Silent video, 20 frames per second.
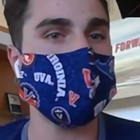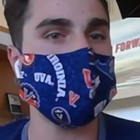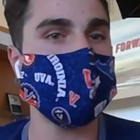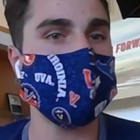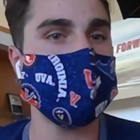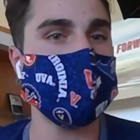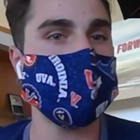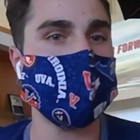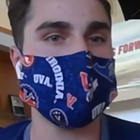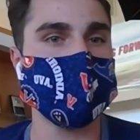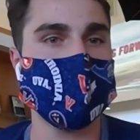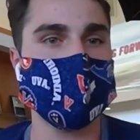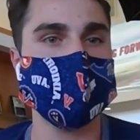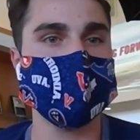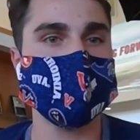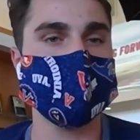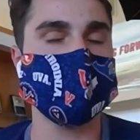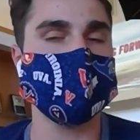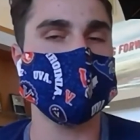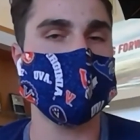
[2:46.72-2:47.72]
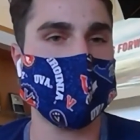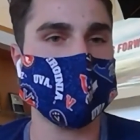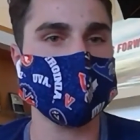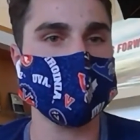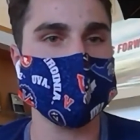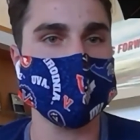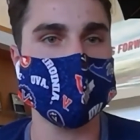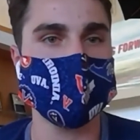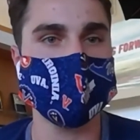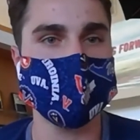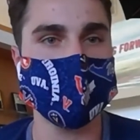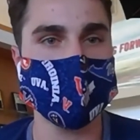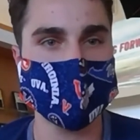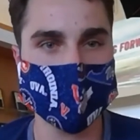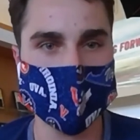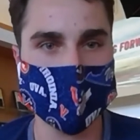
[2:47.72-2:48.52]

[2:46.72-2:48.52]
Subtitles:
In that light, naturally with